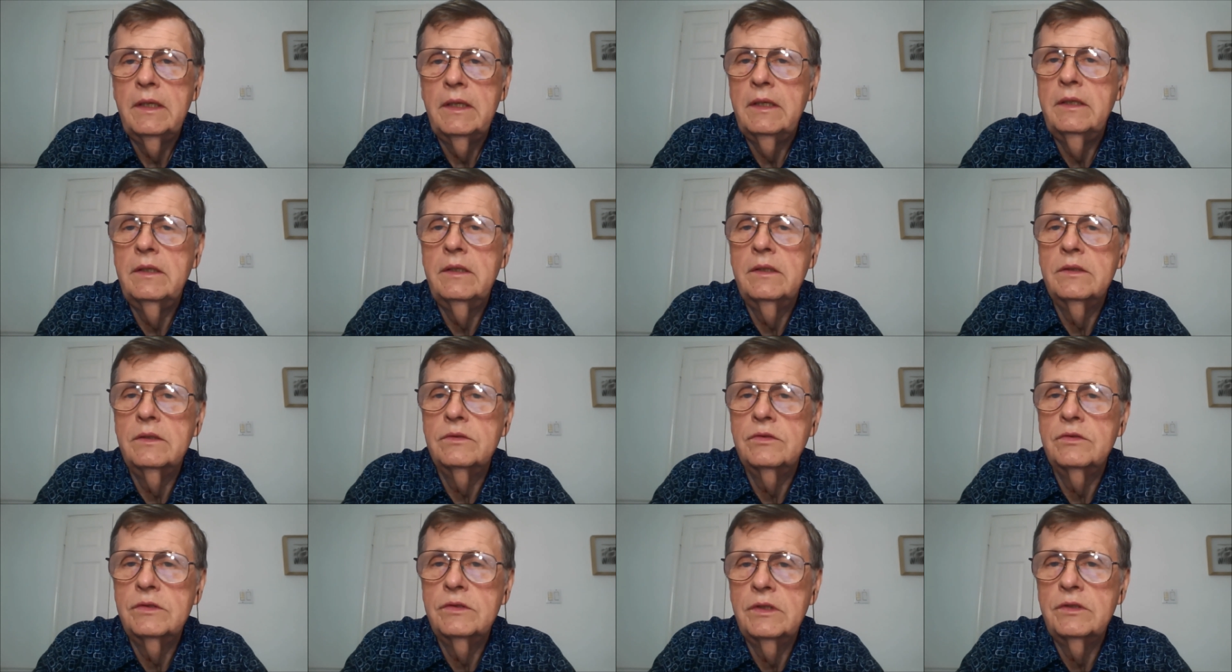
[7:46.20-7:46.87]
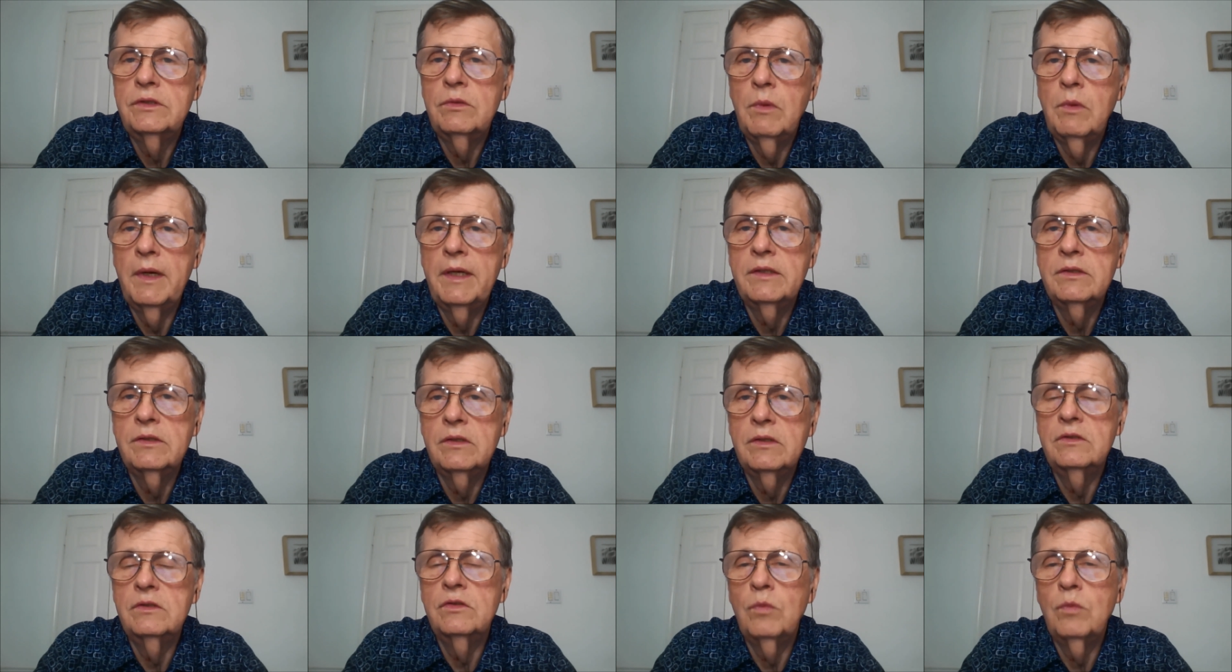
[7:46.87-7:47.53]
is
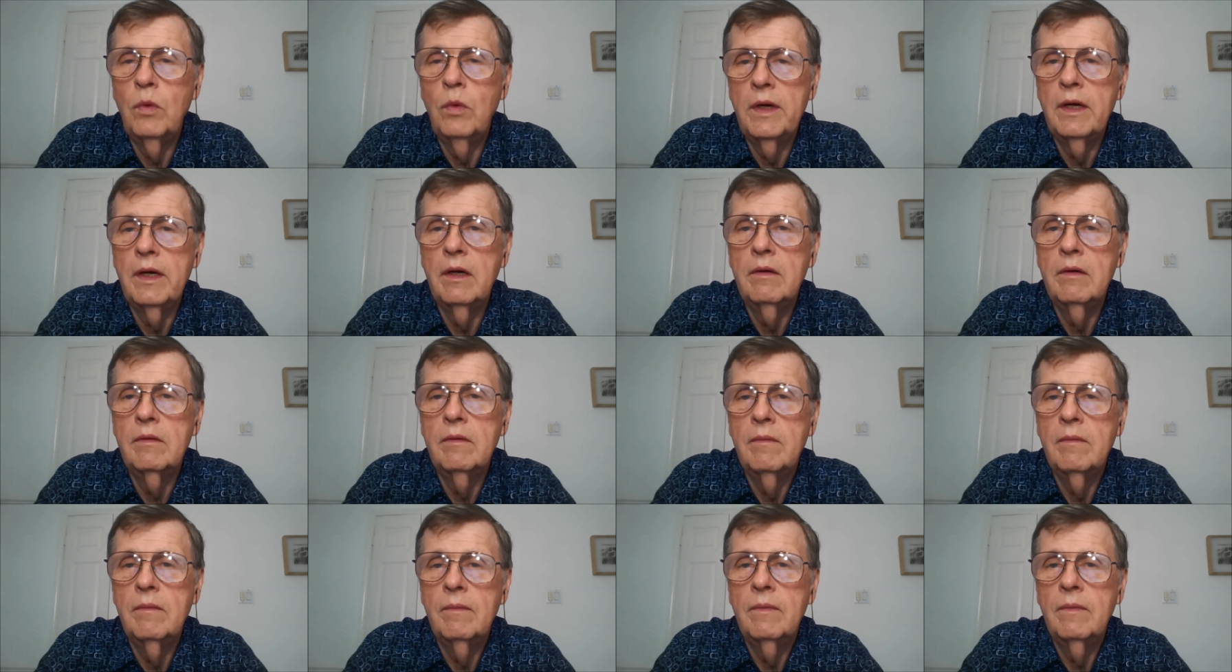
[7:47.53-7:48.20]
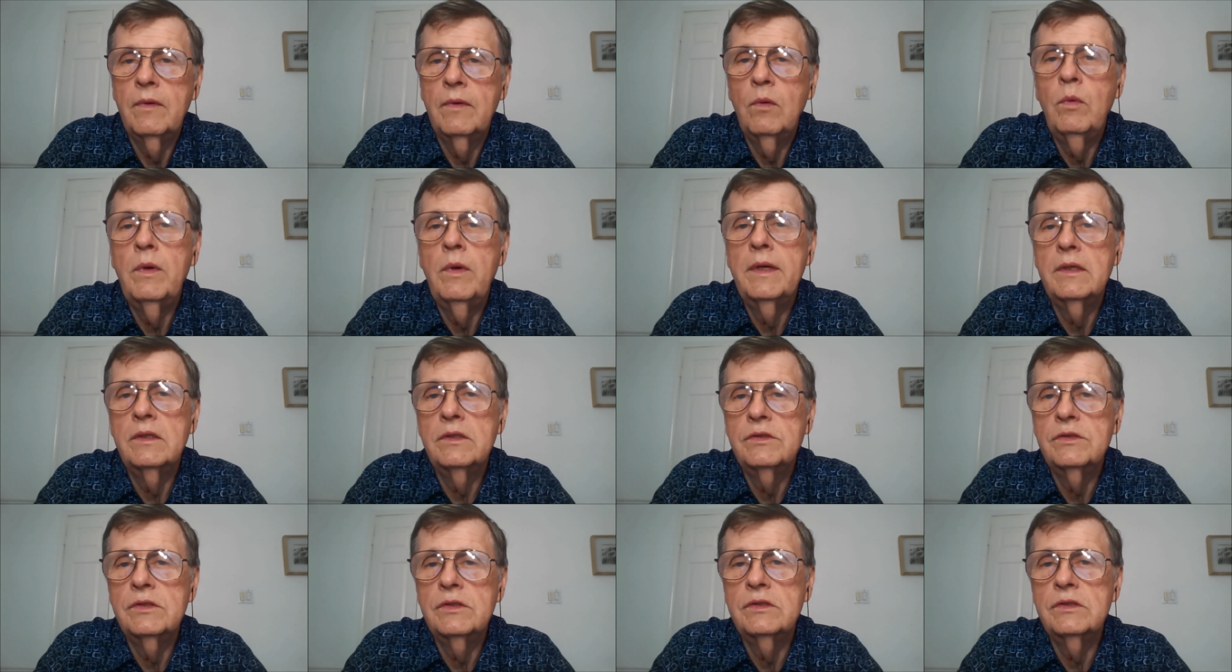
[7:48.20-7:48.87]
situations where
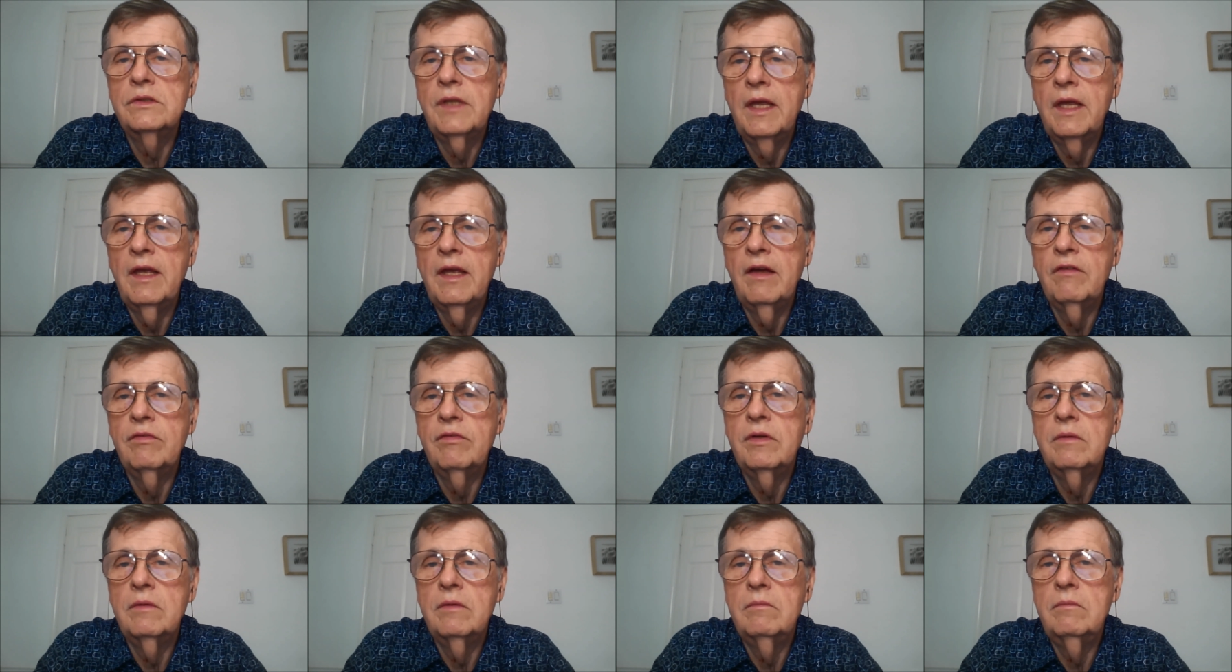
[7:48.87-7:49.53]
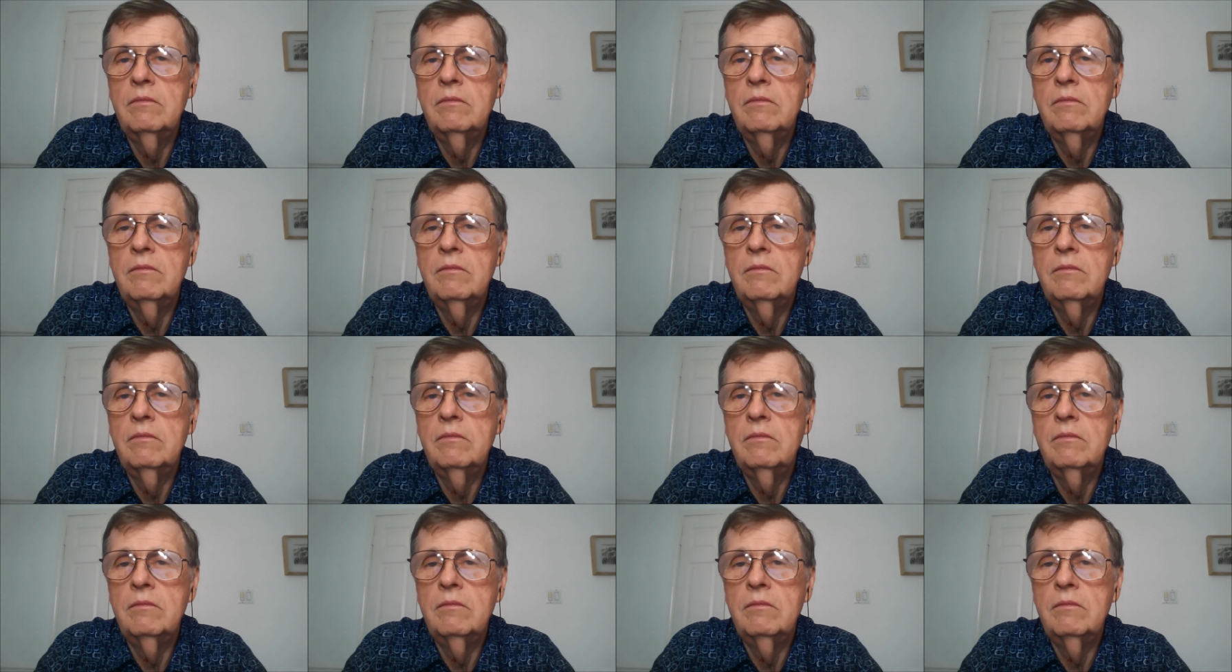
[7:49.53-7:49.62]
witnesses have